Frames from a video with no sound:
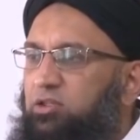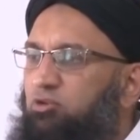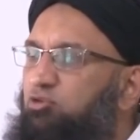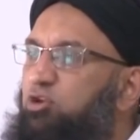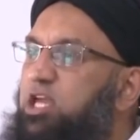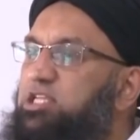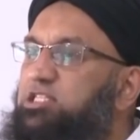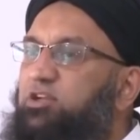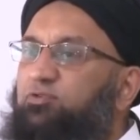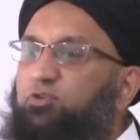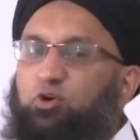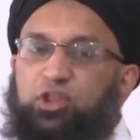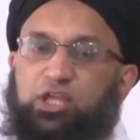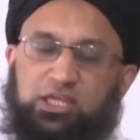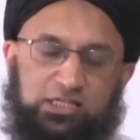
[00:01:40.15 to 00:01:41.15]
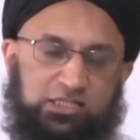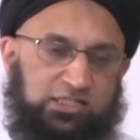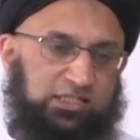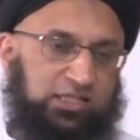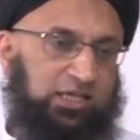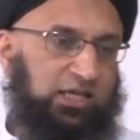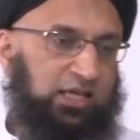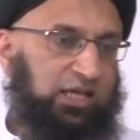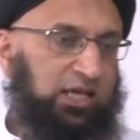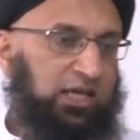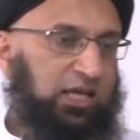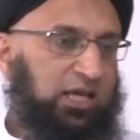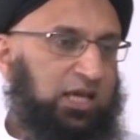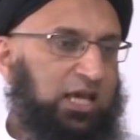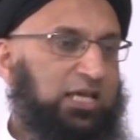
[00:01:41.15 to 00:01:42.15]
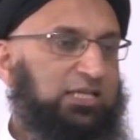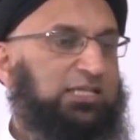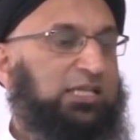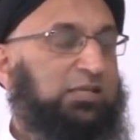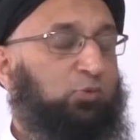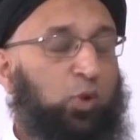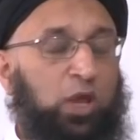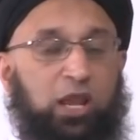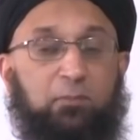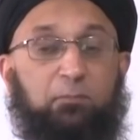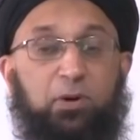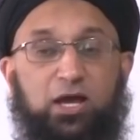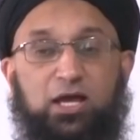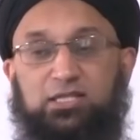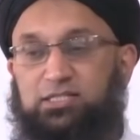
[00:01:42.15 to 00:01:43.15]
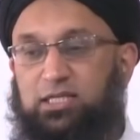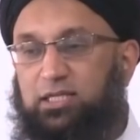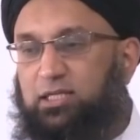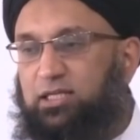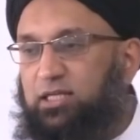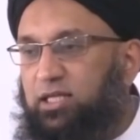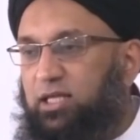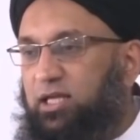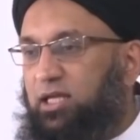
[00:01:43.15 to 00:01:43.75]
The reason for this is that when a person